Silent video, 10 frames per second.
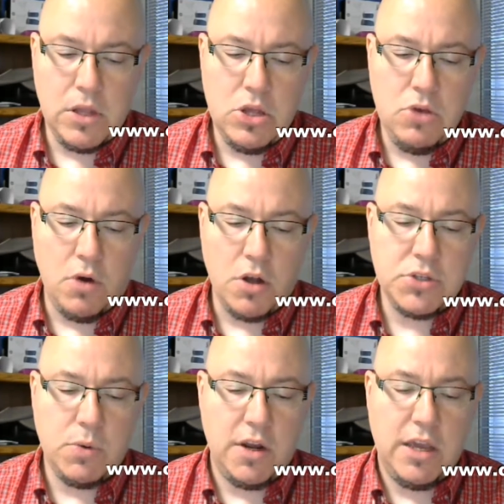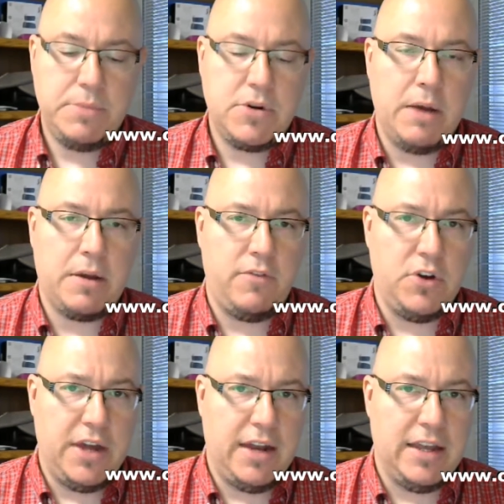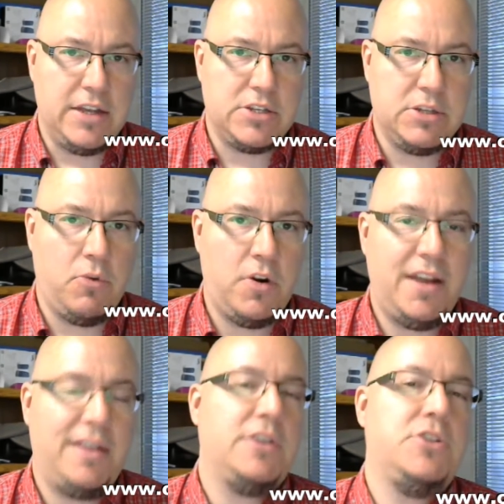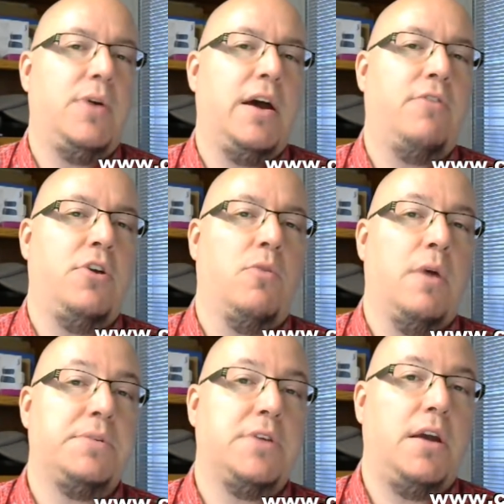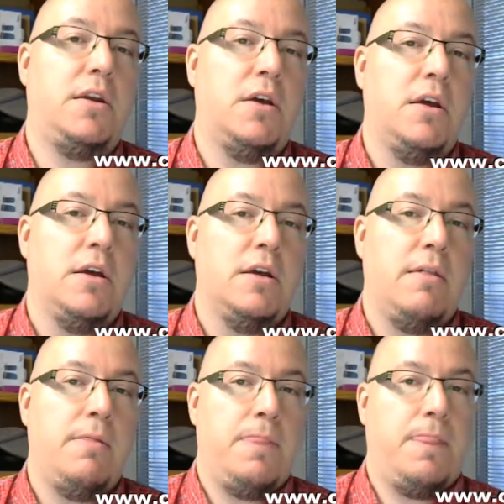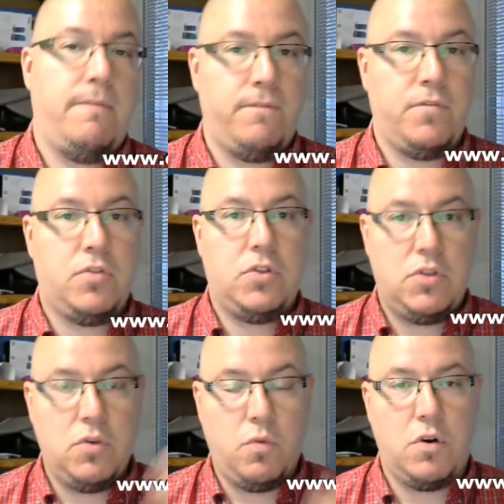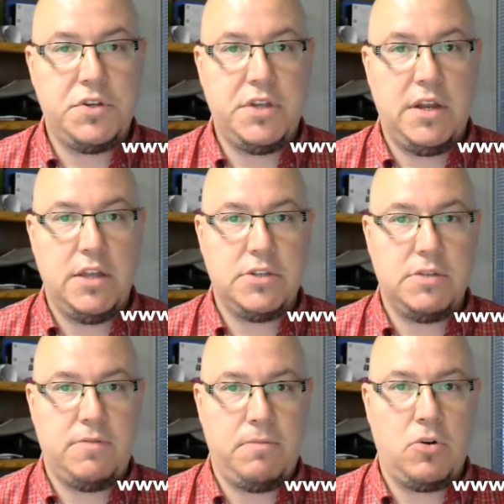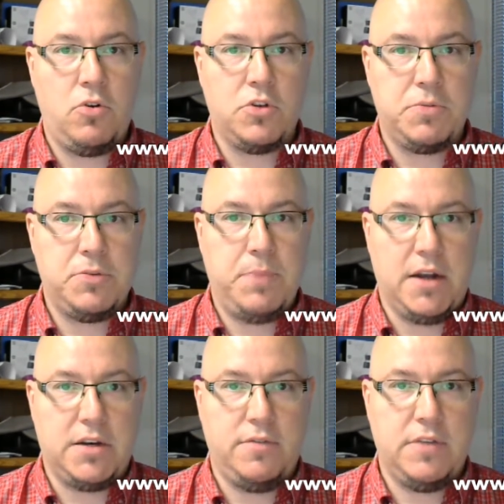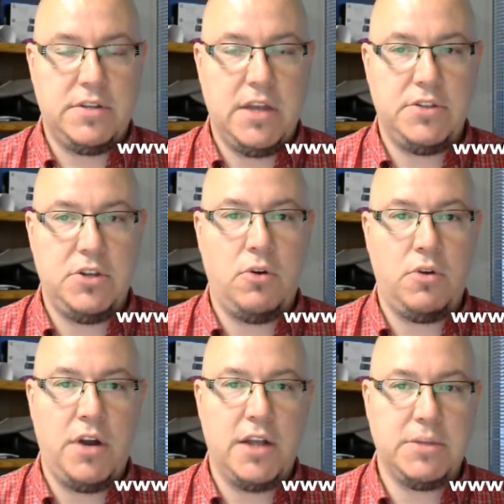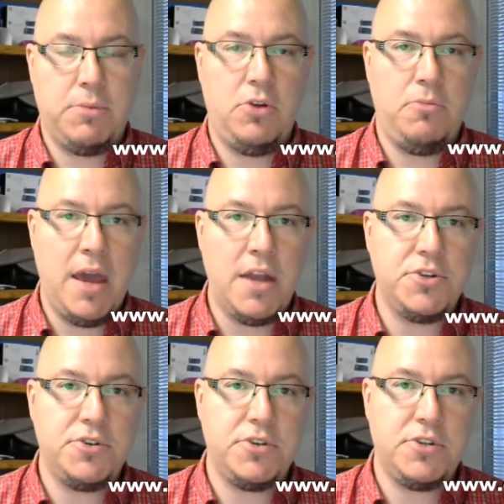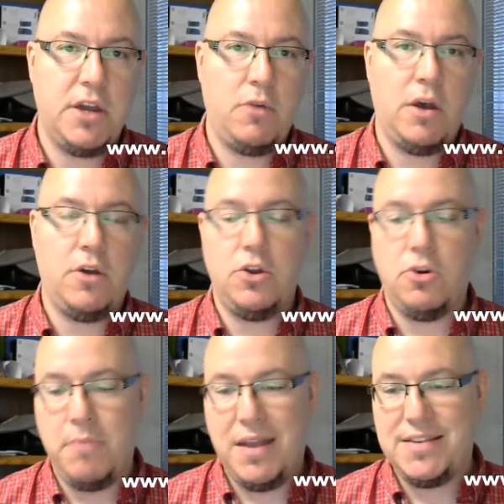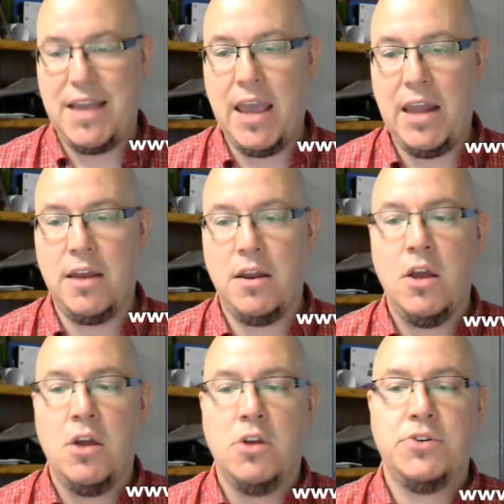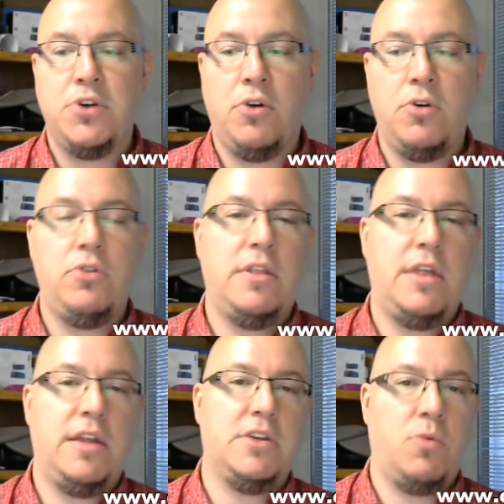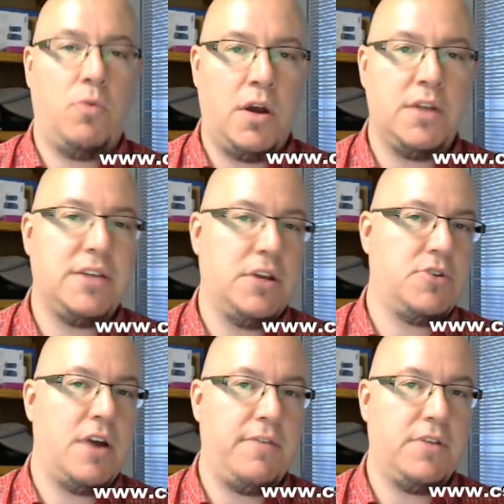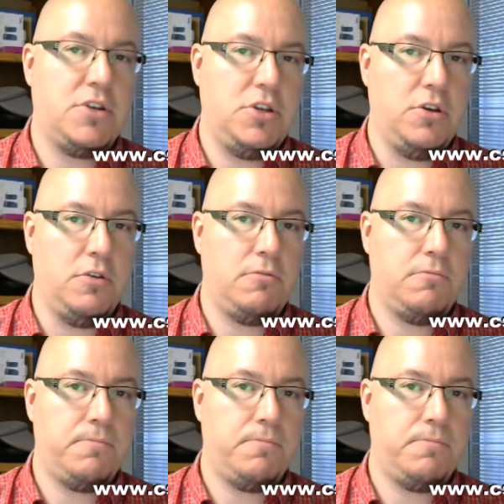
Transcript: you also want to keep track of your dead links. The more dead links you have on your website, the worse it is from Google's perspective. It says, you're not someone who manages your site well, you don't maintain it, so it doesn't want to send traffic to you.